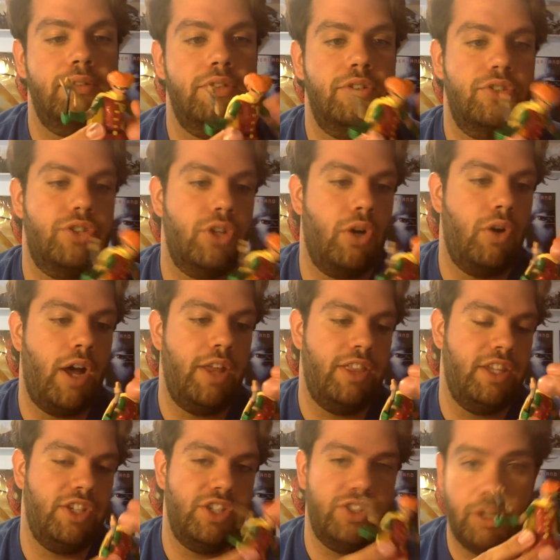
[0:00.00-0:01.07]
So I
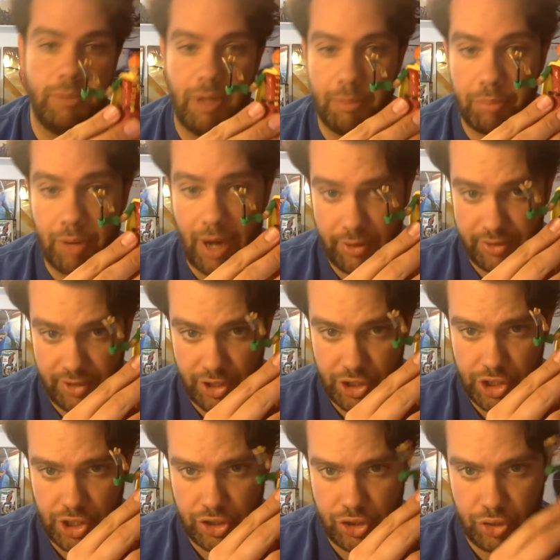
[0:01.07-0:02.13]
think she's going to be a proud
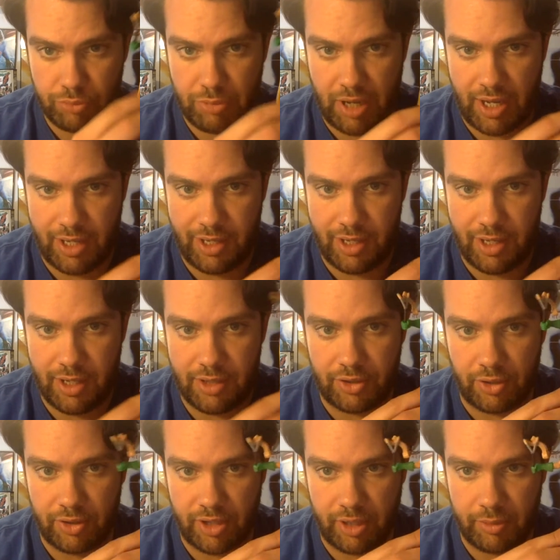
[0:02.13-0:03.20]
addition to my
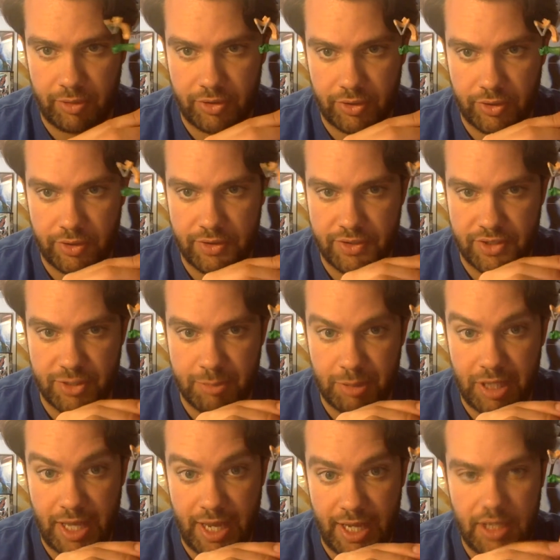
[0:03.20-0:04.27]
Dark Knight Returns
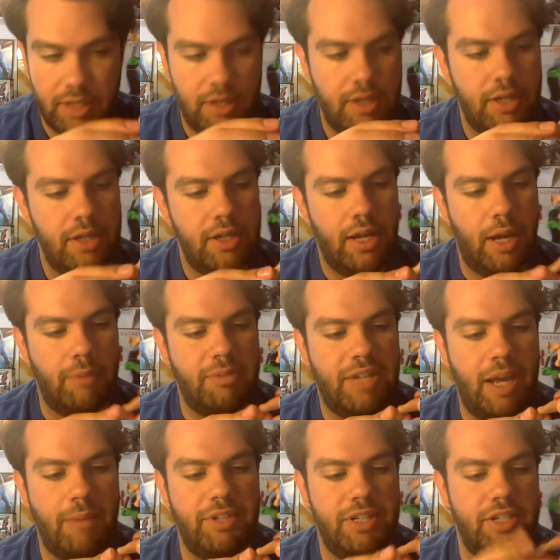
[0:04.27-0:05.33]
display. I'm
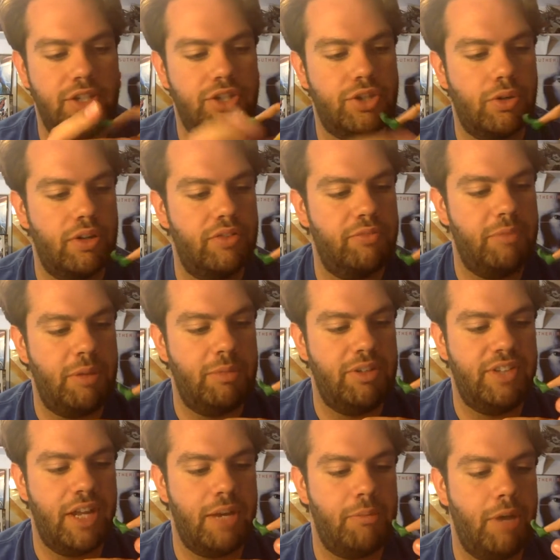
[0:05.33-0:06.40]
tempted to sort of maybe
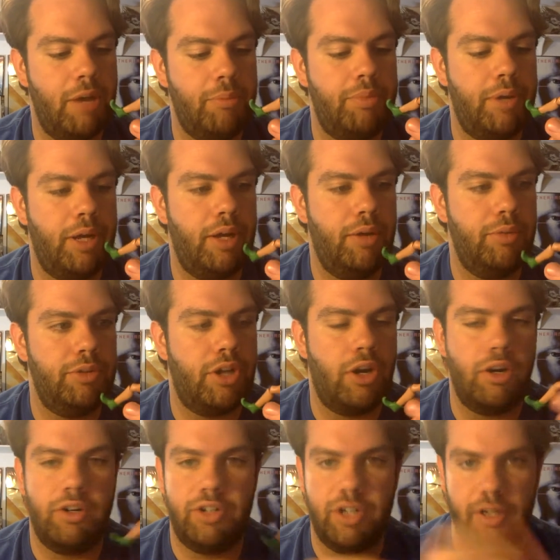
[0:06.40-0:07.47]
set them up with the
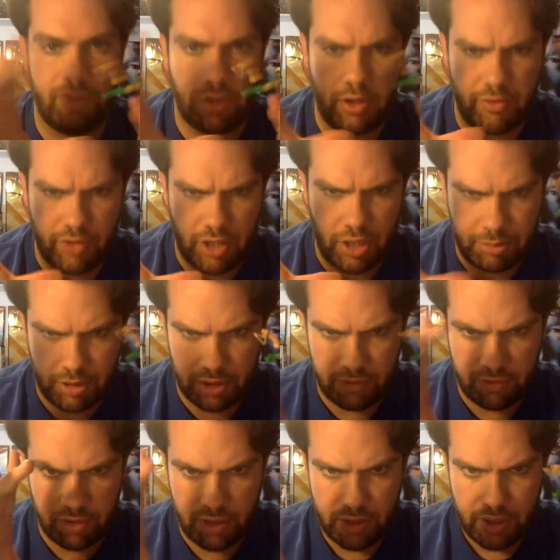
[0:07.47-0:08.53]
hardcover. I have a couple
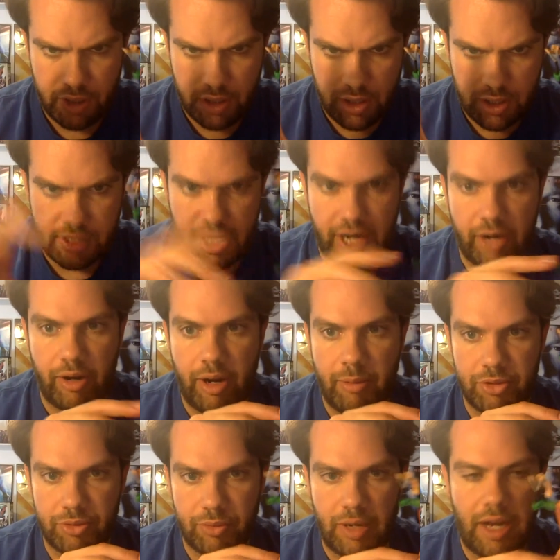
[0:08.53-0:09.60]
of
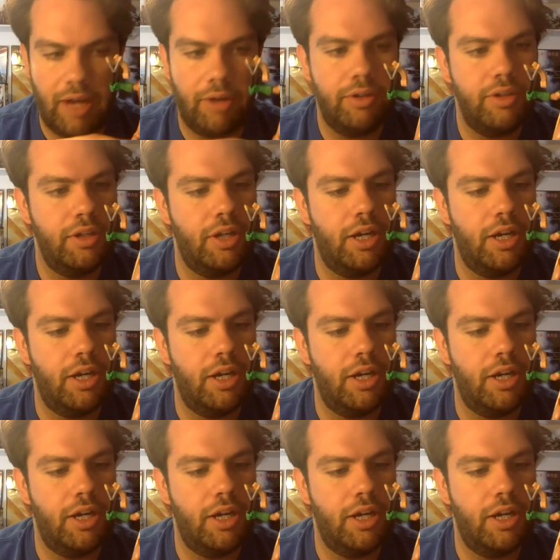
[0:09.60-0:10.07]
dioramas around.